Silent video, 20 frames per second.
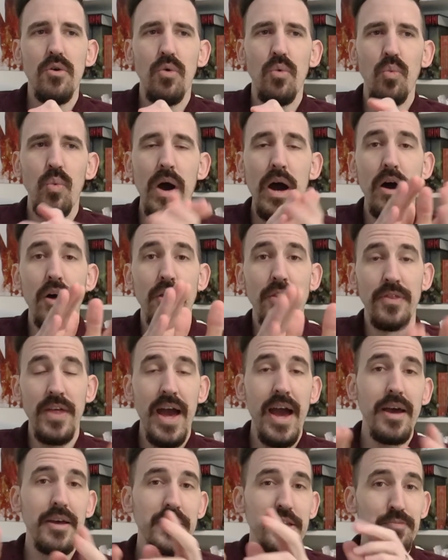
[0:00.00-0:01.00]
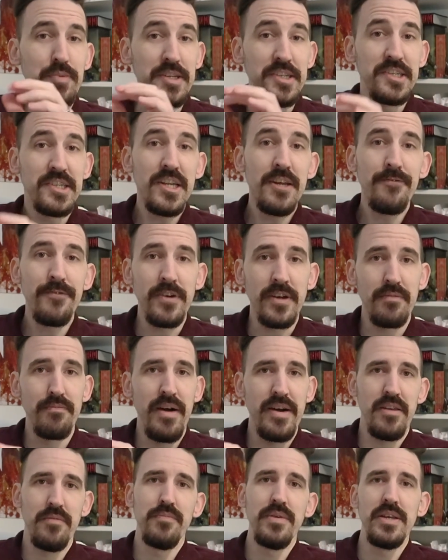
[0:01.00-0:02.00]
while that specific
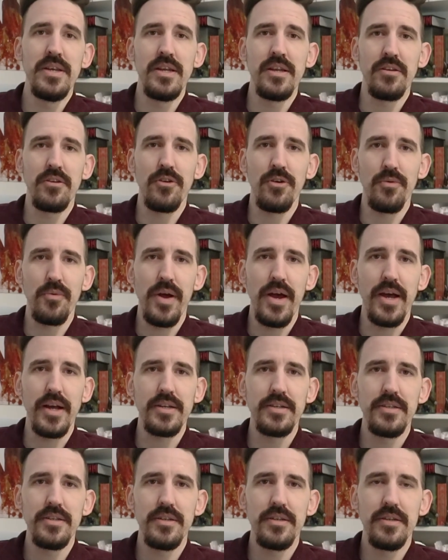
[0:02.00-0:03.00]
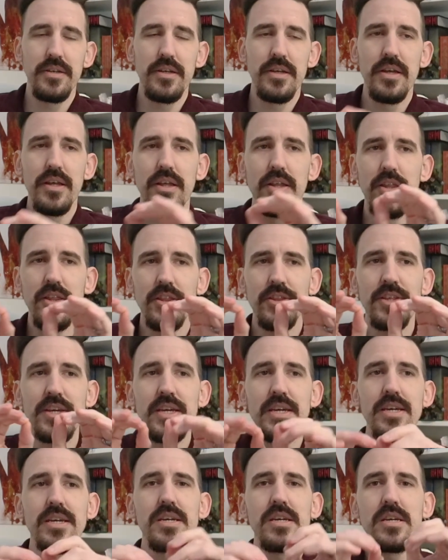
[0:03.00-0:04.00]
might have been incorrect,
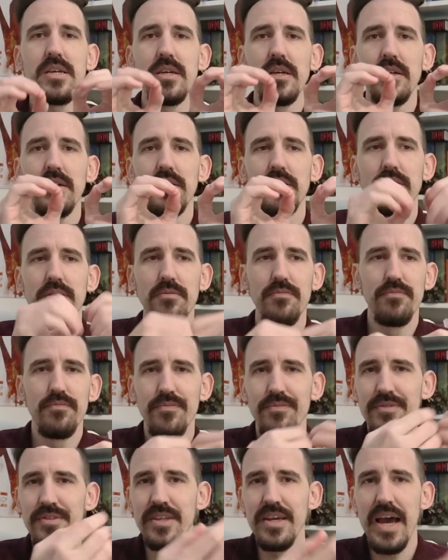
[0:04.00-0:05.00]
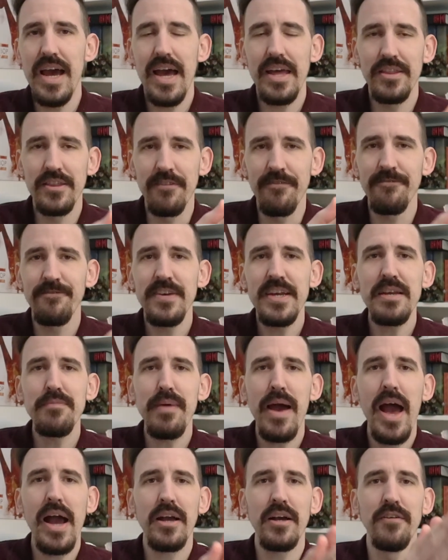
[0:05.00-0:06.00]
the
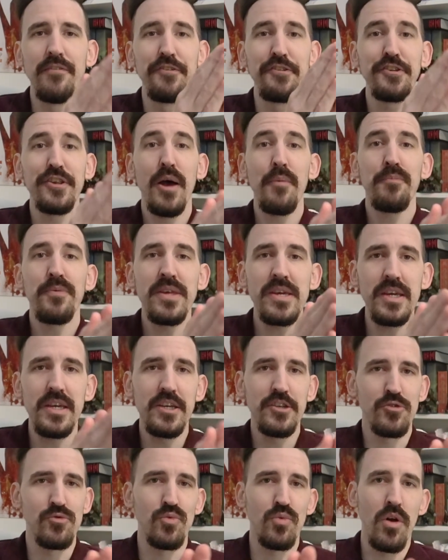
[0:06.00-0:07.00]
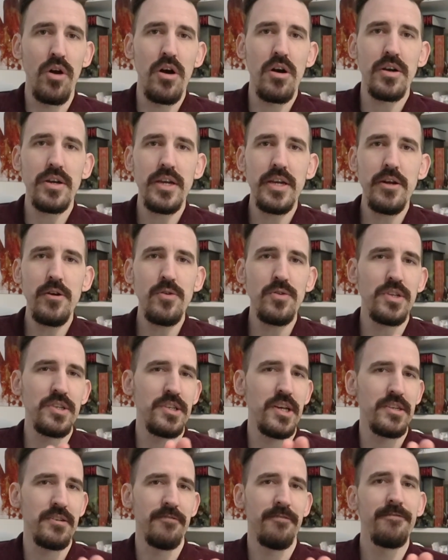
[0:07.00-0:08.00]
feedback of something is wrong here, this
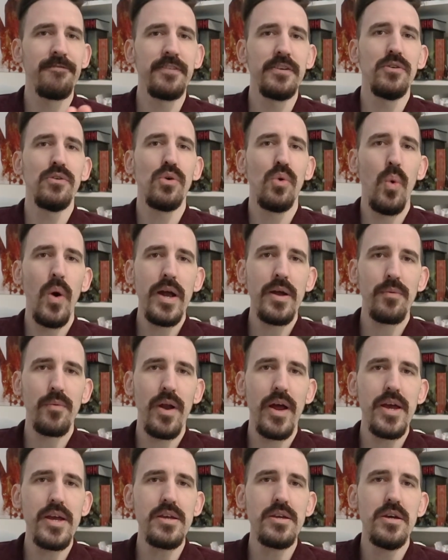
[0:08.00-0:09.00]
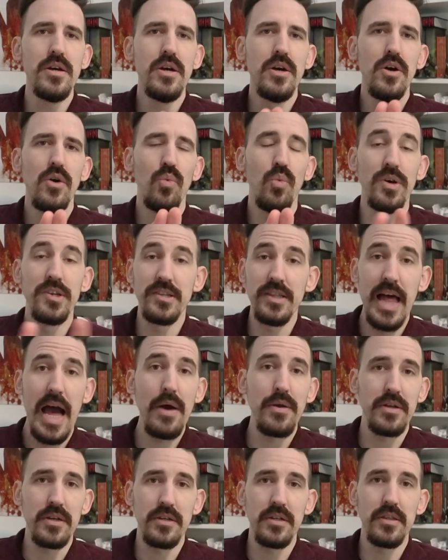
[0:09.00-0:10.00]
doesn't feel quite right, was
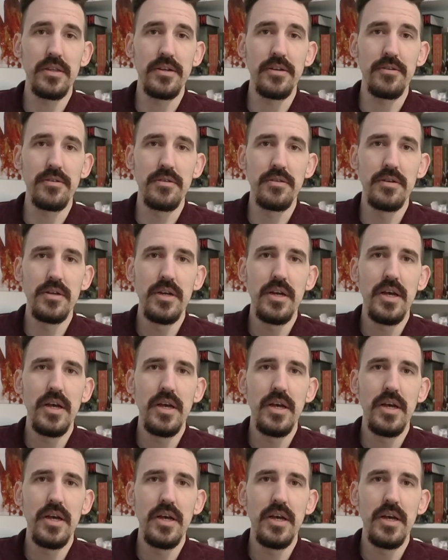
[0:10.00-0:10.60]
loud and clear.